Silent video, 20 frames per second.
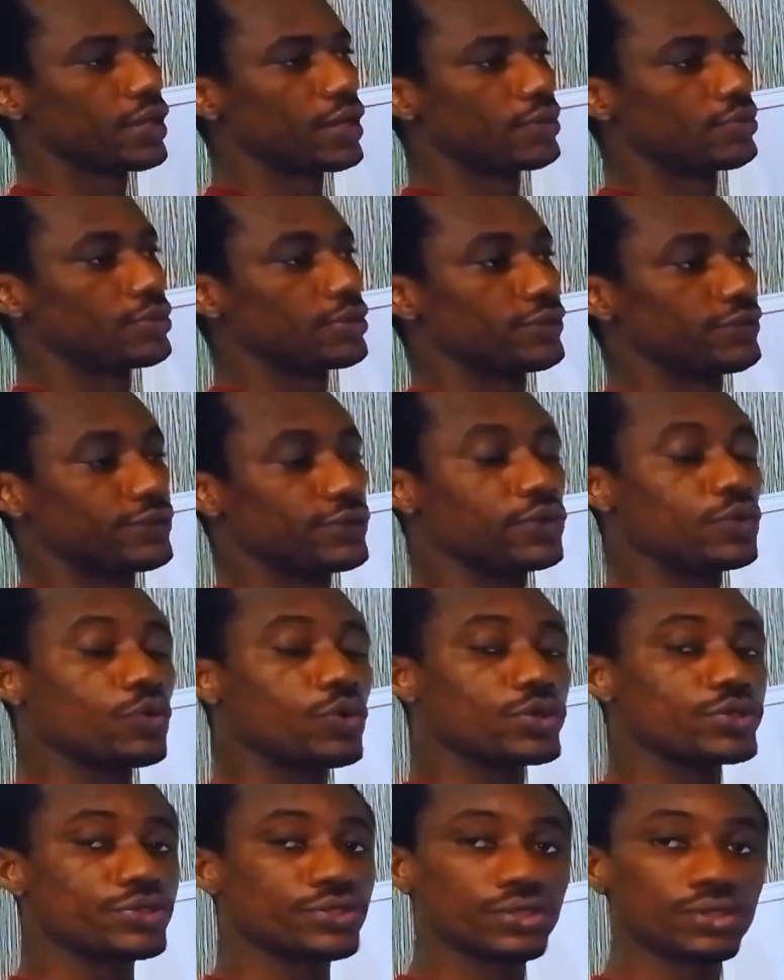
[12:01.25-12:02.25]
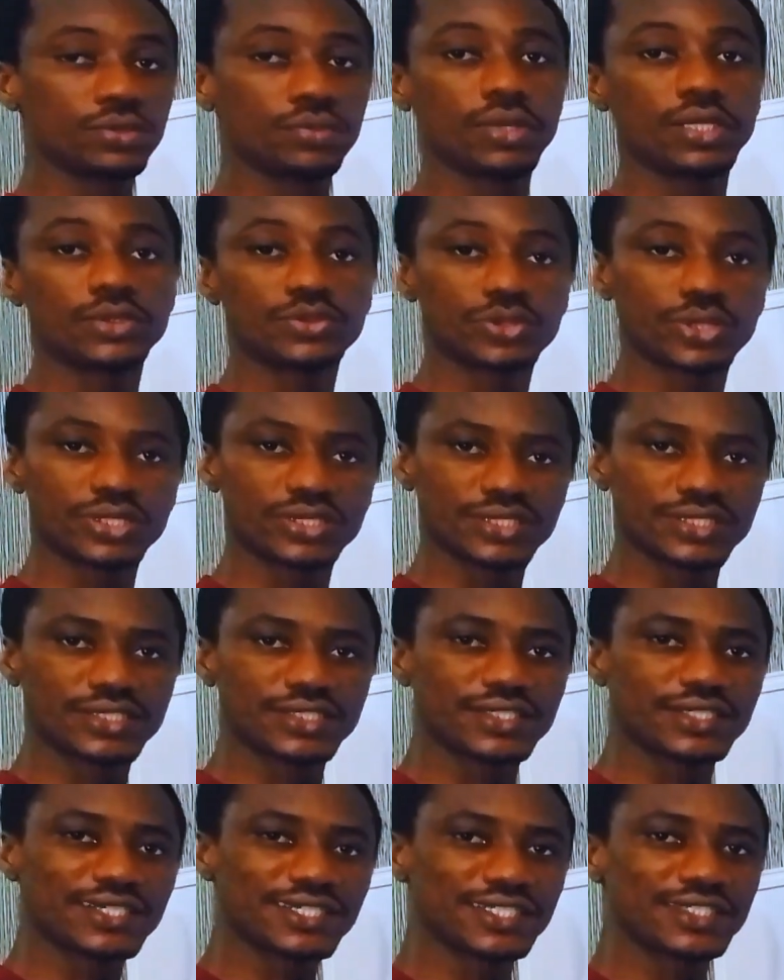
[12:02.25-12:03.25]
I'm leaving question number
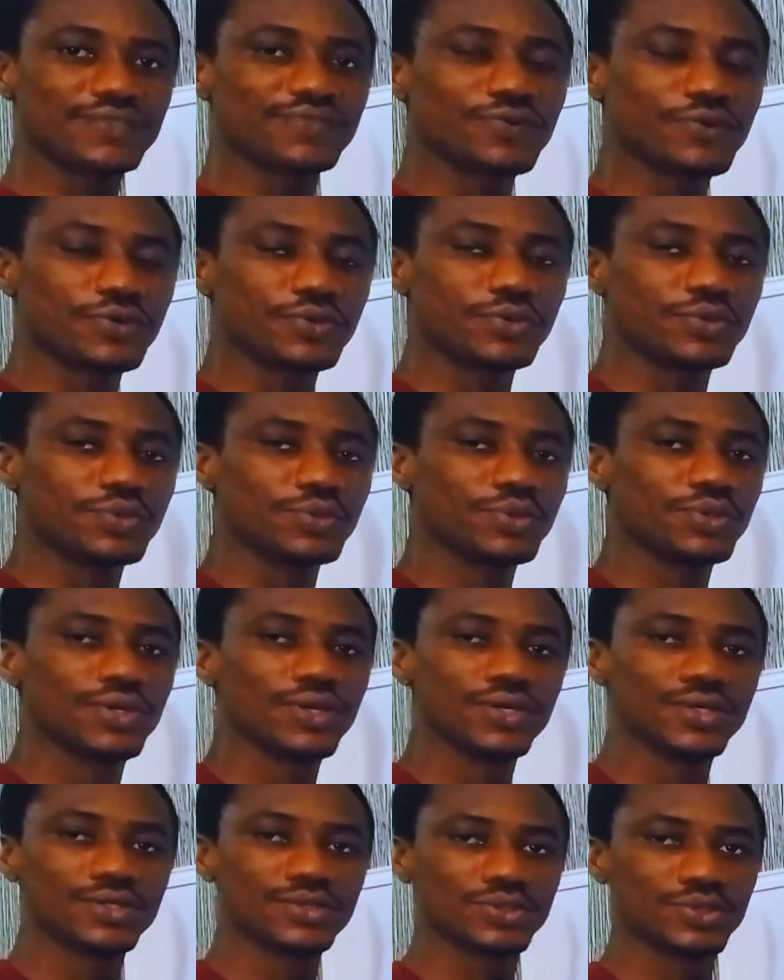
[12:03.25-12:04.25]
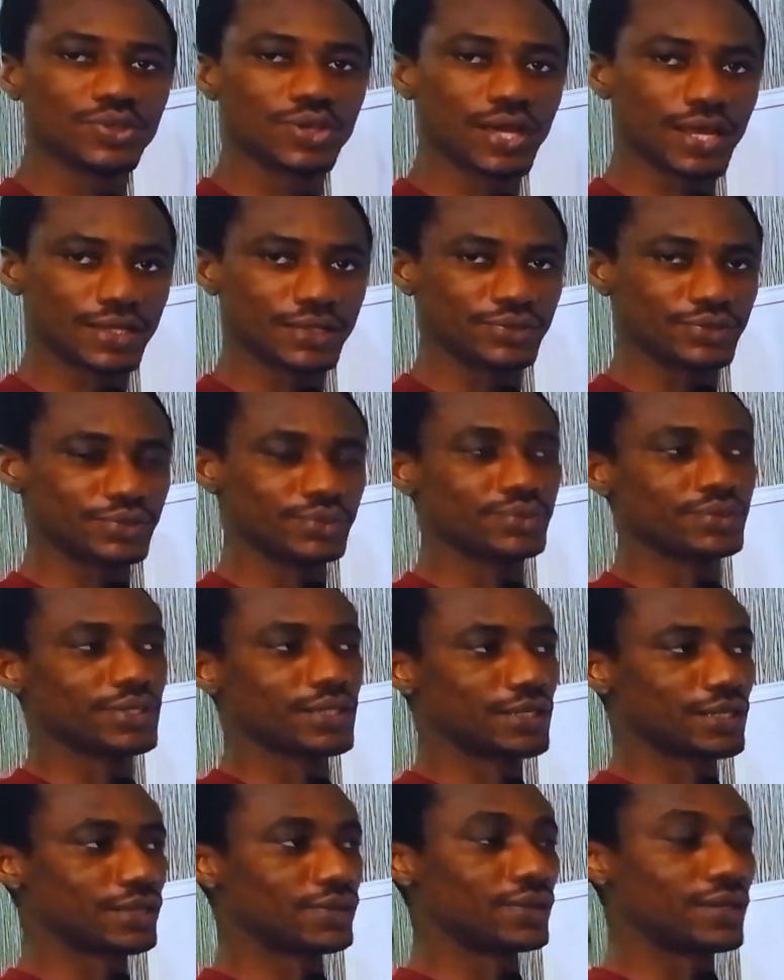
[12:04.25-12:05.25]
26 for you to handle,
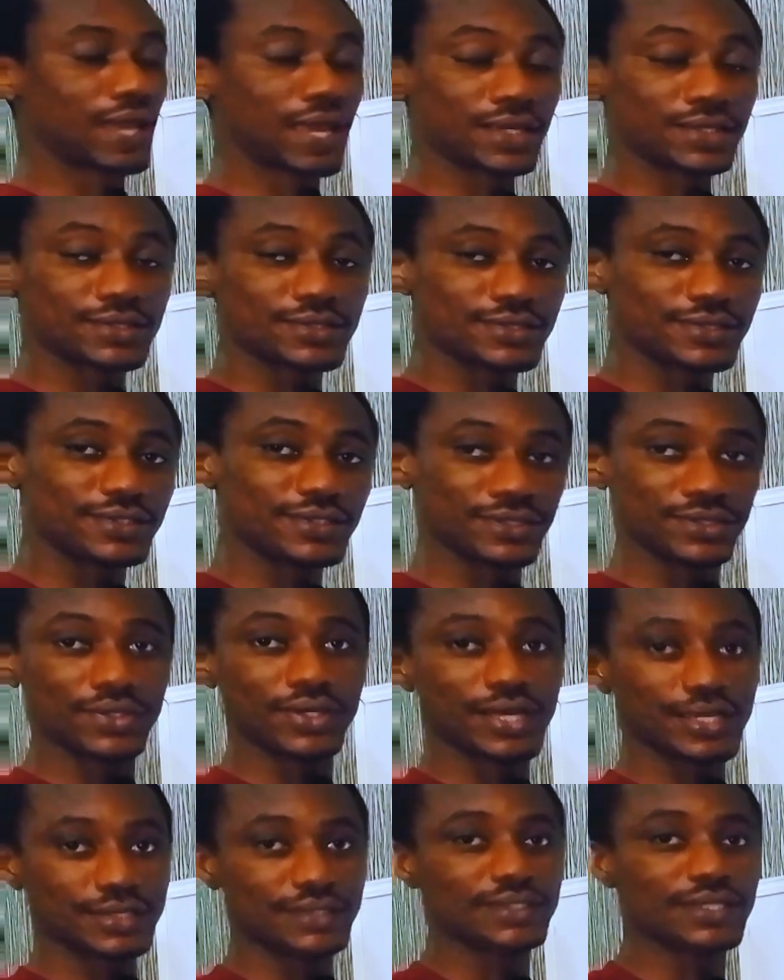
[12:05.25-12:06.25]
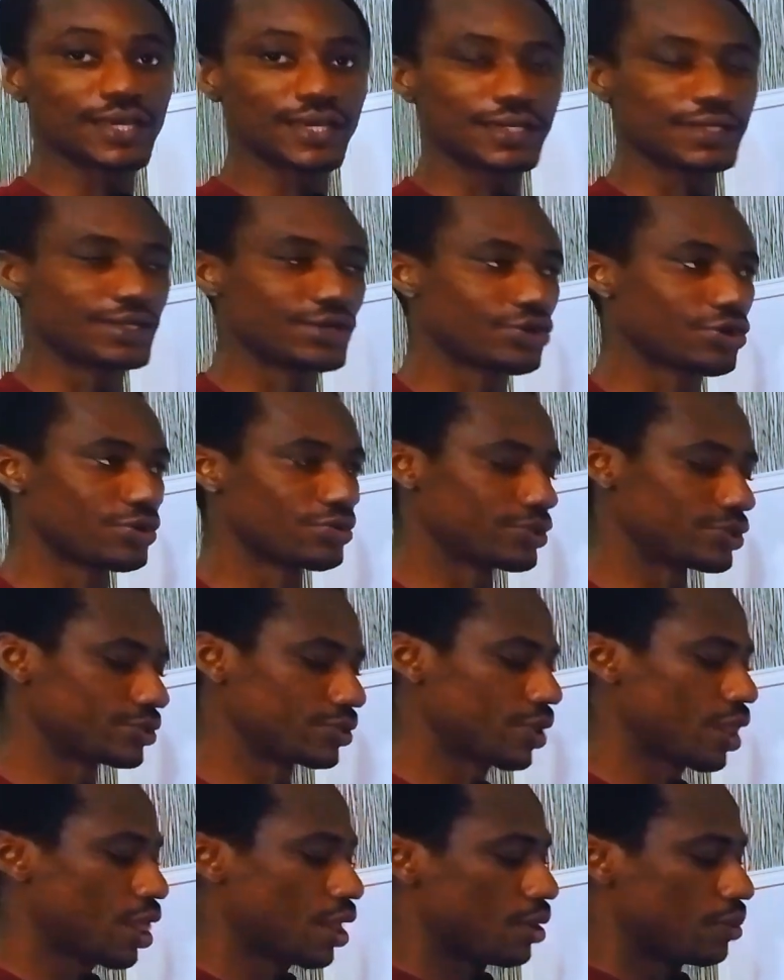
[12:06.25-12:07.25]
and I would like to see your answer in the
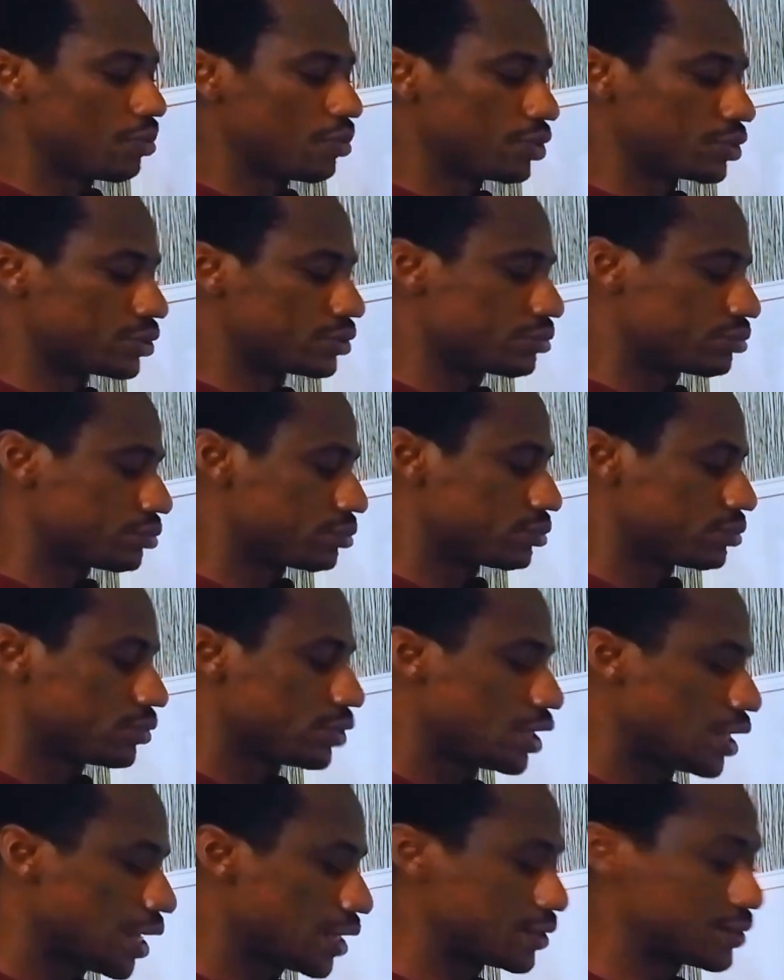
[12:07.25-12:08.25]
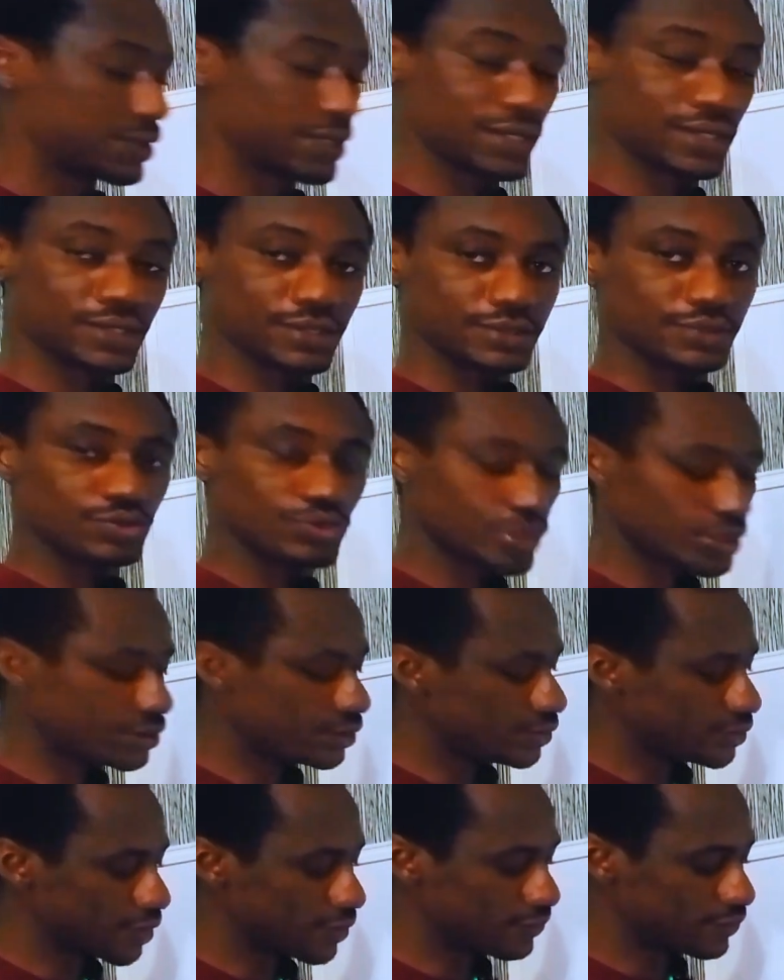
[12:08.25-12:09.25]
comment. But let's take
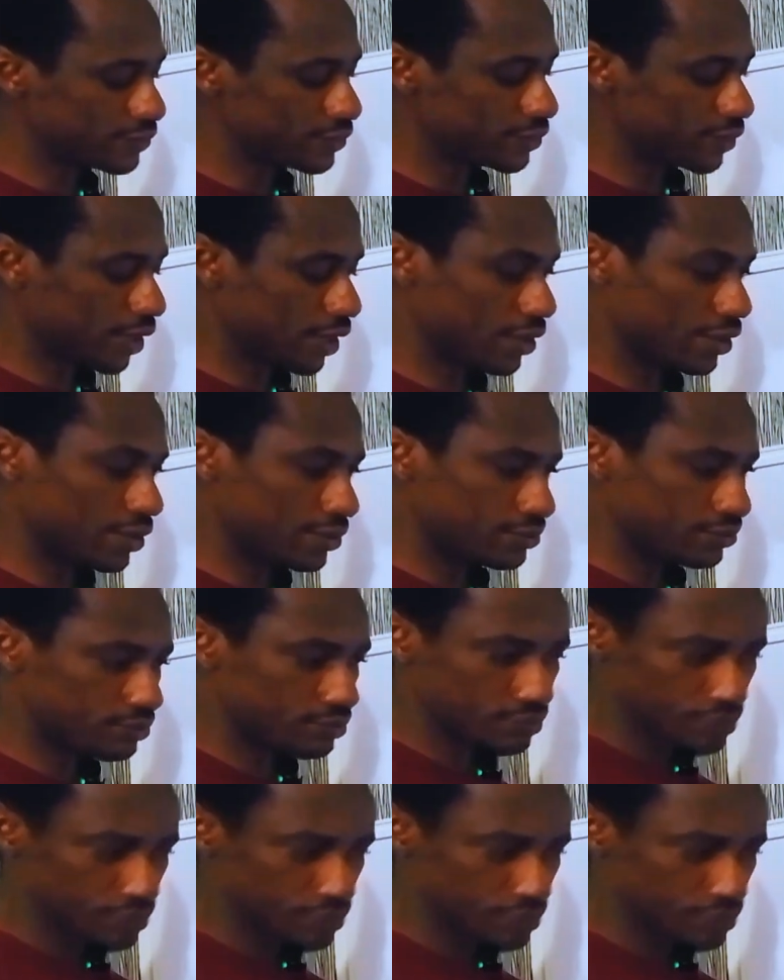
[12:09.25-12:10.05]
27 together.